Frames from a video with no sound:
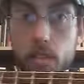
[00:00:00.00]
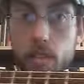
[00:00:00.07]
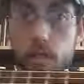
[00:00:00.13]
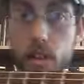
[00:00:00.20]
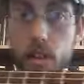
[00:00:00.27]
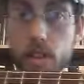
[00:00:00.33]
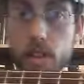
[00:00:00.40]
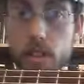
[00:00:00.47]

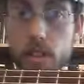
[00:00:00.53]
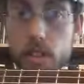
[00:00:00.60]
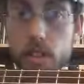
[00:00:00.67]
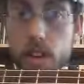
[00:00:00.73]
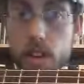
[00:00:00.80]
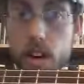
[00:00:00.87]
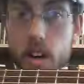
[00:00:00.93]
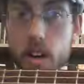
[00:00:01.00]
fingers right
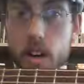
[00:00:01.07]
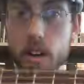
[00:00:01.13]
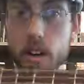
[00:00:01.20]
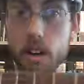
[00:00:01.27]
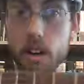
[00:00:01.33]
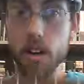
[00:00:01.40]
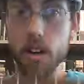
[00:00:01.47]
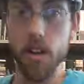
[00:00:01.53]
there,
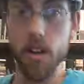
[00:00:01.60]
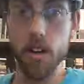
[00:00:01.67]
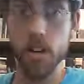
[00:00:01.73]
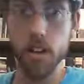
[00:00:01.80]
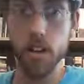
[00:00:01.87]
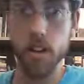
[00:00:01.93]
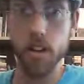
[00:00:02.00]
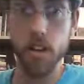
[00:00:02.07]

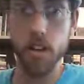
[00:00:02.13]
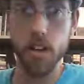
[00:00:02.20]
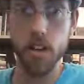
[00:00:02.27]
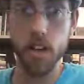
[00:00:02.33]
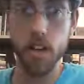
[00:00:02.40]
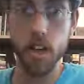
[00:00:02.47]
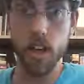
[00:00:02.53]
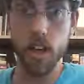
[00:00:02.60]

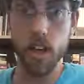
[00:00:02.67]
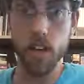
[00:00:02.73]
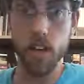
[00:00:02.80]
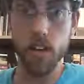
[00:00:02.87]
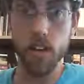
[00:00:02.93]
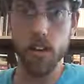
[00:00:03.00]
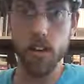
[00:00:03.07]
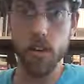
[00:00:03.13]

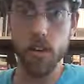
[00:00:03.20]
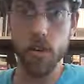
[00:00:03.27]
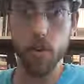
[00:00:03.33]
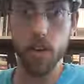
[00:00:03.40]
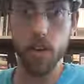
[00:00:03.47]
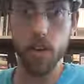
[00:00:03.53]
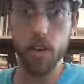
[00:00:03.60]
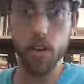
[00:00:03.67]
and
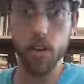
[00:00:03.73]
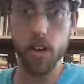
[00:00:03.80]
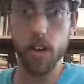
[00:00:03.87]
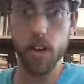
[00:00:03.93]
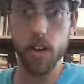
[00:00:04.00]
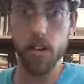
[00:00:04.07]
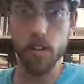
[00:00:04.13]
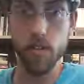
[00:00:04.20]
you're
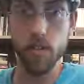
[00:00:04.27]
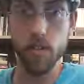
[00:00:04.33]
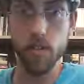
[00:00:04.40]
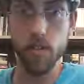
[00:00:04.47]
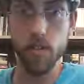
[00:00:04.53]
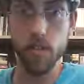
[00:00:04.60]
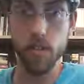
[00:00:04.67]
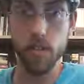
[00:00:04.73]
kind of,
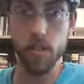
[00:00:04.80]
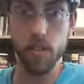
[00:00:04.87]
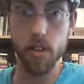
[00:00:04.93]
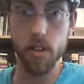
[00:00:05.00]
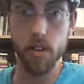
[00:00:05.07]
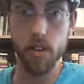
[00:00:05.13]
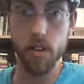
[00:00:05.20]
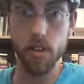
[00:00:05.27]

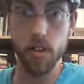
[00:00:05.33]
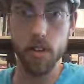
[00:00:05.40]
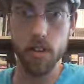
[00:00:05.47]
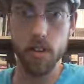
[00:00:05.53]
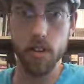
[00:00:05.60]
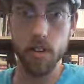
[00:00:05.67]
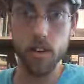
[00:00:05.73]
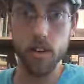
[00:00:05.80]

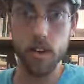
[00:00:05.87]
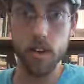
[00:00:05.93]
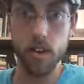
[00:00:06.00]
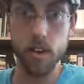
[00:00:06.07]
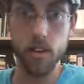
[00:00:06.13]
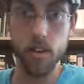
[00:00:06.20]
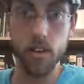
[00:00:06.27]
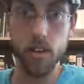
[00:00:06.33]
alright.
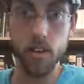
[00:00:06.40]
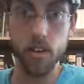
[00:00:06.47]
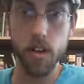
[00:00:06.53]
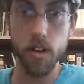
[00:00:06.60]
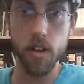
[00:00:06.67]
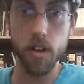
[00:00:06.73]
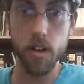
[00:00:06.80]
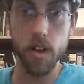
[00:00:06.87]

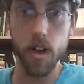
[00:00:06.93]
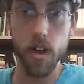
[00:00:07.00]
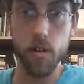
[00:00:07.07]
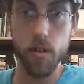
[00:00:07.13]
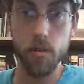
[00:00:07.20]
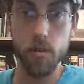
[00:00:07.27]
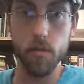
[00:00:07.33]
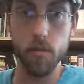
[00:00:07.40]

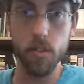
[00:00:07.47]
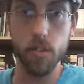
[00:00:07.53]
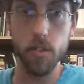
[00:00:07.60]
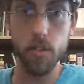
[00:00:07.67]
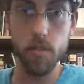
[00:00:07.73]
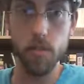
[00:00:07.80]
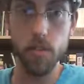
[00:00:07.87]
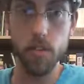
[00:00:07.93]
Now, if
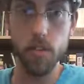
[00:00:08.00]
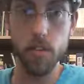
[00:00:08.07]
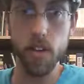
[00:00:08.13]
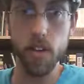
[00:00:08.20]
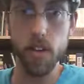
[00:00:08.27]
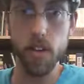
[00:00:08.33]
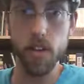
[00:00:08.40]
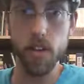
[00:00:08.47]
you're
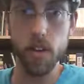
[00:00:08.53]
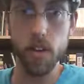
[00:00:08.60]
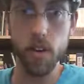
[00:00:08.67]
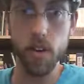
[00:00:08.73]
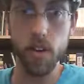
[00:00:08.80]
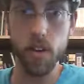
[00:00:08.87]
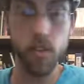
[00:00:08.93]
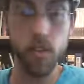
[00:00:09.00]
observant, you'll
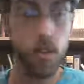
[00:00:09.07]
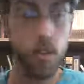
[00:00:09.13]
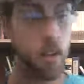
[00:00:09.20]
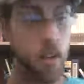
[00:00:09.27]
notice